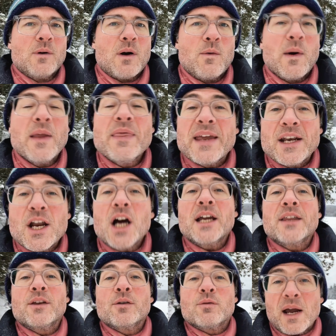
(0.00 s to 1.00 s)
when they knock
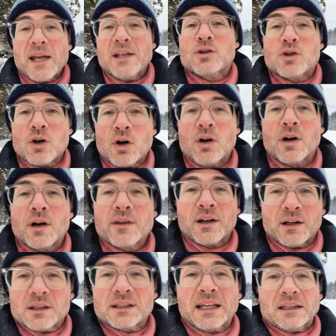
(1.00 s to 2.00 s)
at the right door,
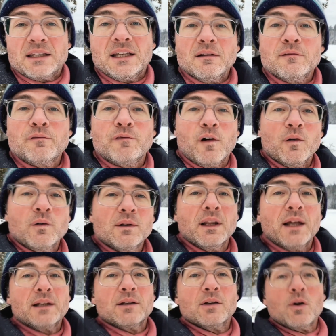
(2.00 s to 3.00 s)
they'll get the info,
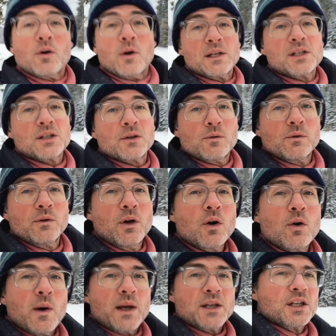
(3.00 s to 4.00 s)
like no
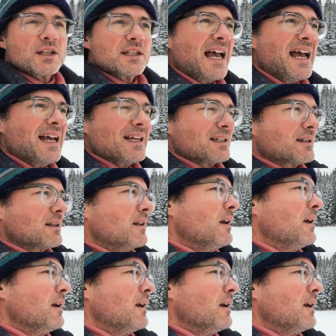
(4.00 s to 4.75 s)
questions asked.